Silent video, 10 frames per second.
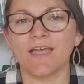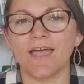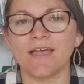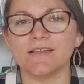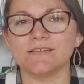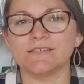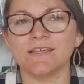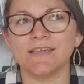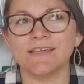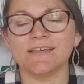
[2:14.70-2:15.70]
and
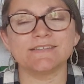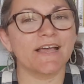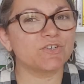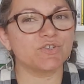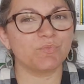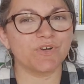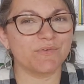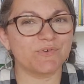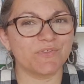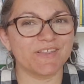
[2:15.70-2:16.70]
it's actually more
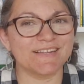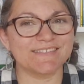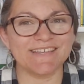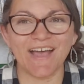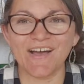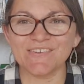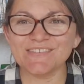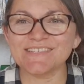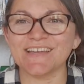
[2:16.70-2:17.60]
difficult than it sounds,